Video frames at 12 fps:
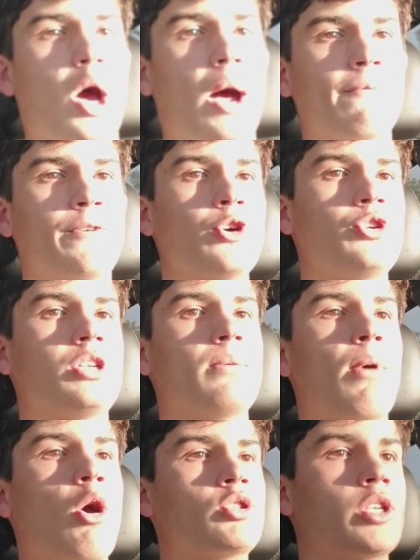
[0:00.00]
I'm
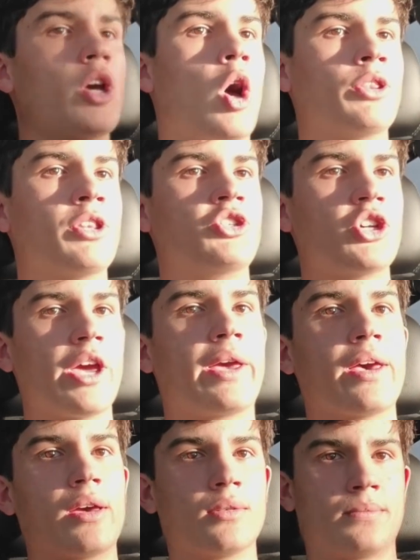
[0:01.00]
focusing mostly on the
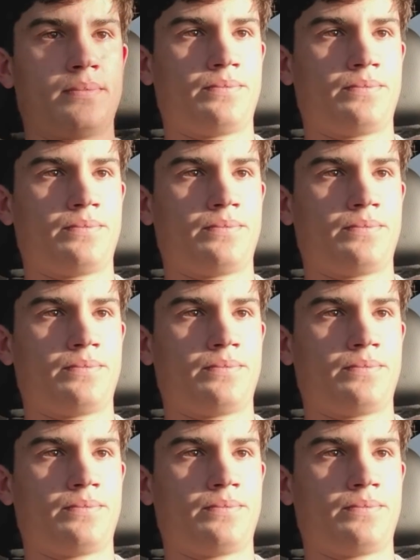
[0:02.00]
JK.